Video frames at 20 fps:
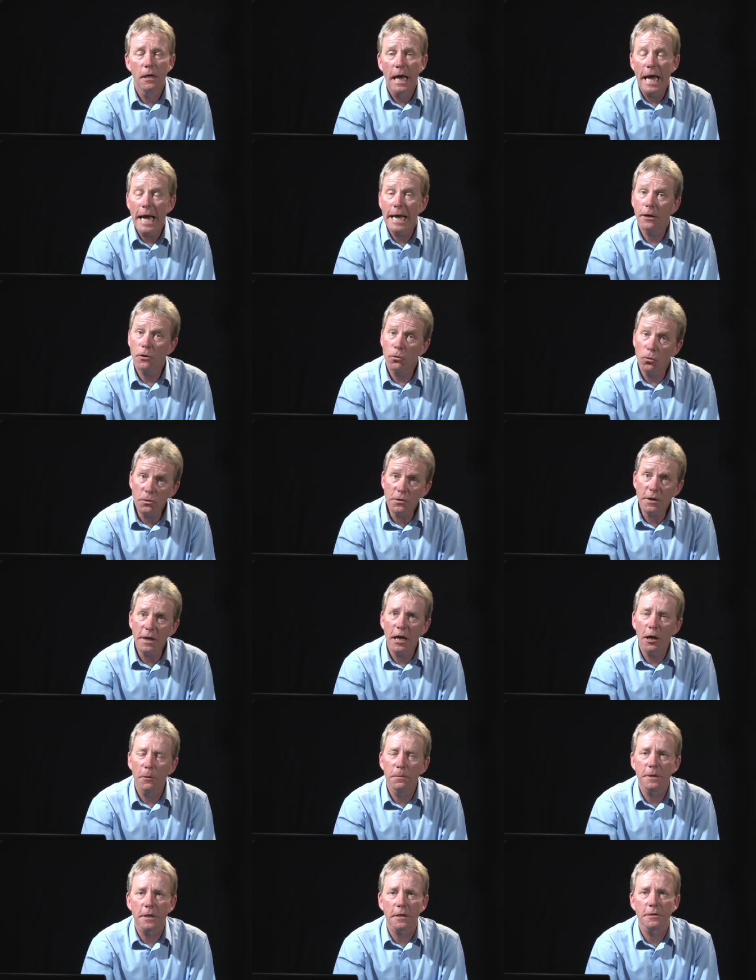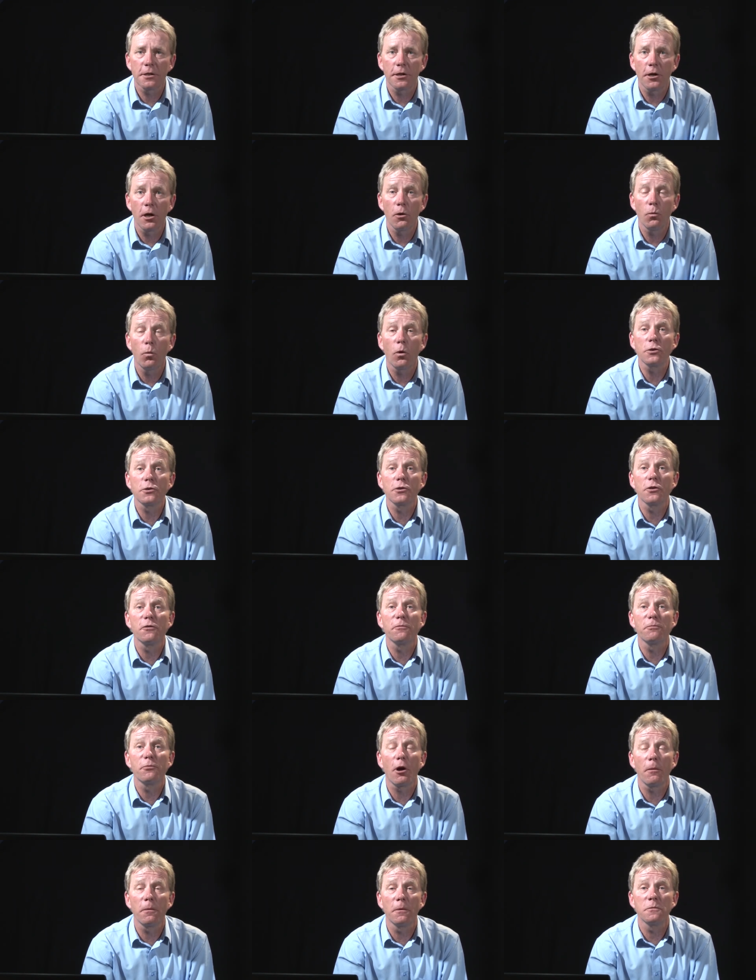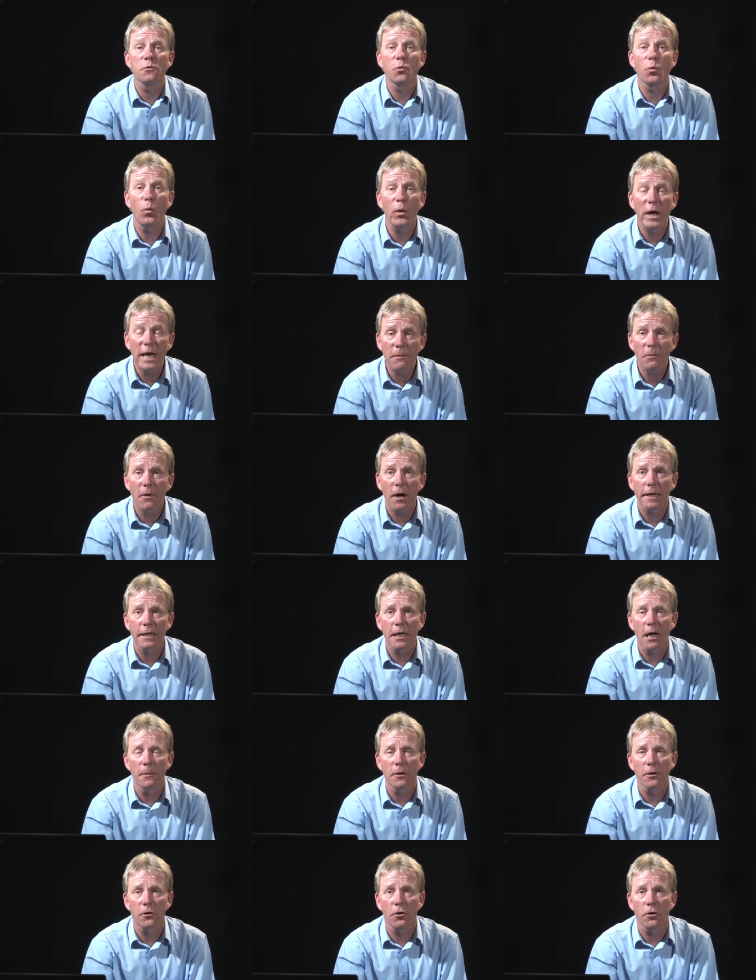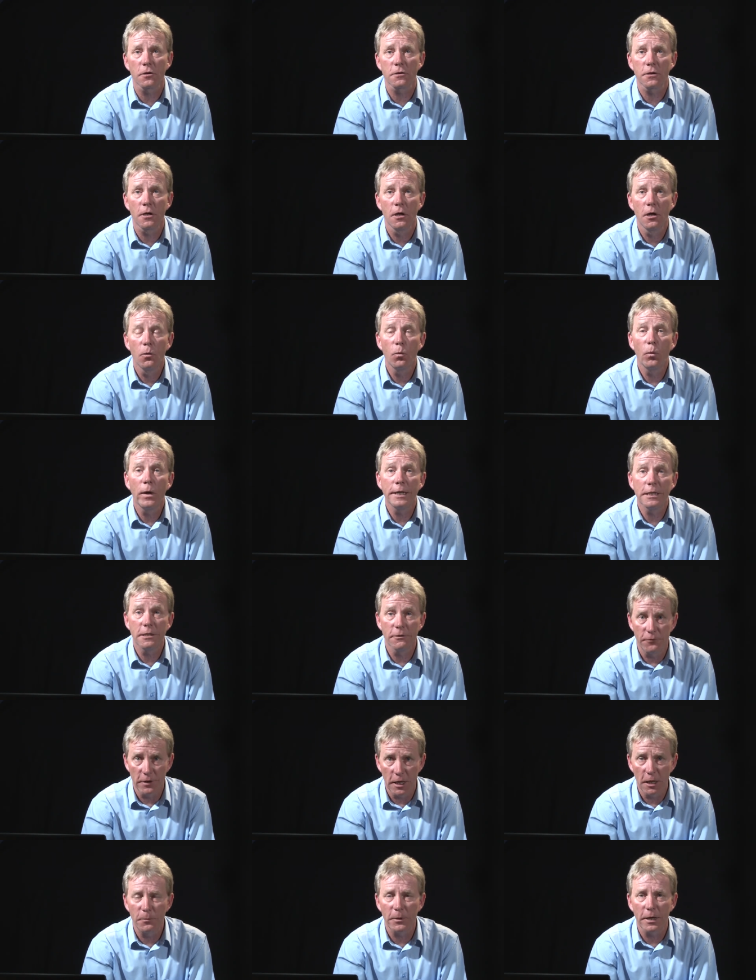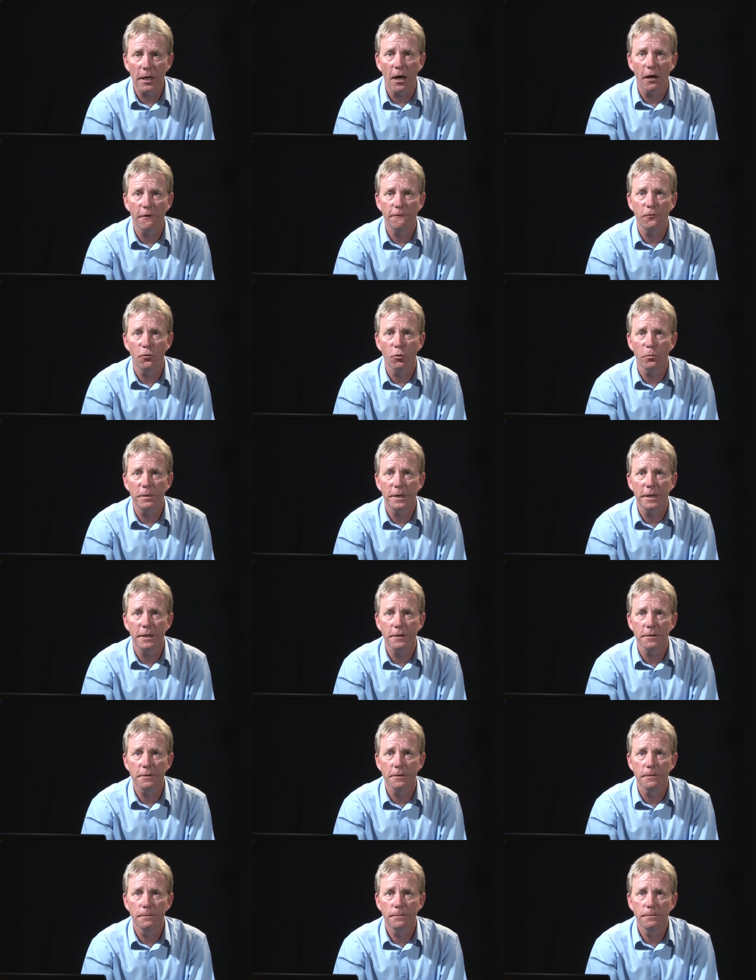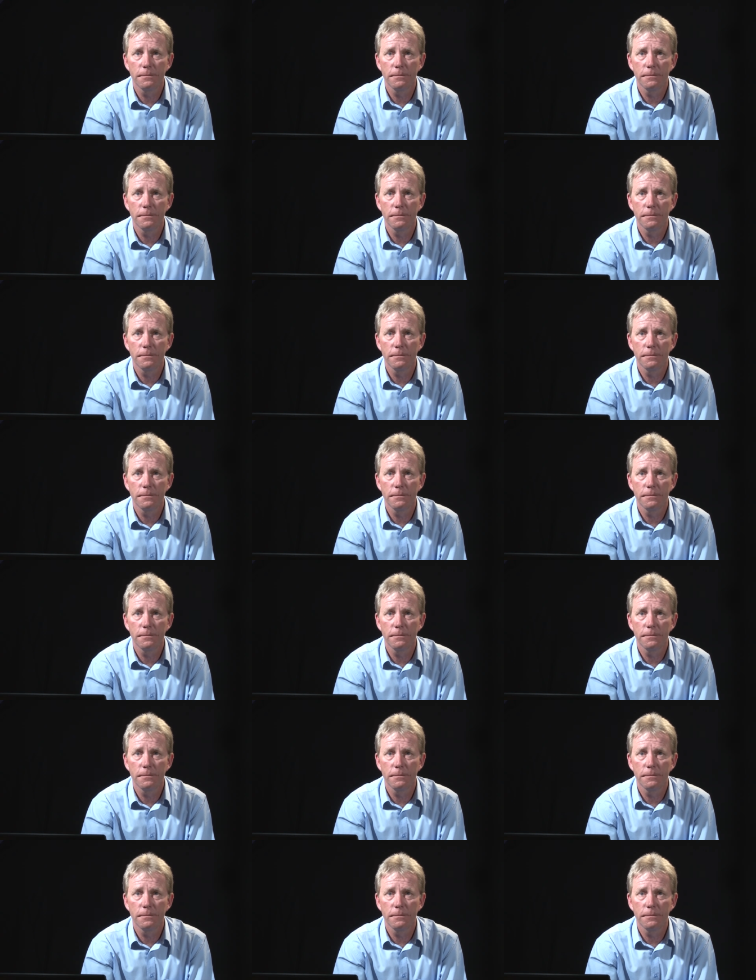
And it also helps us to know what sort of problems we might come across when developing our four Ps.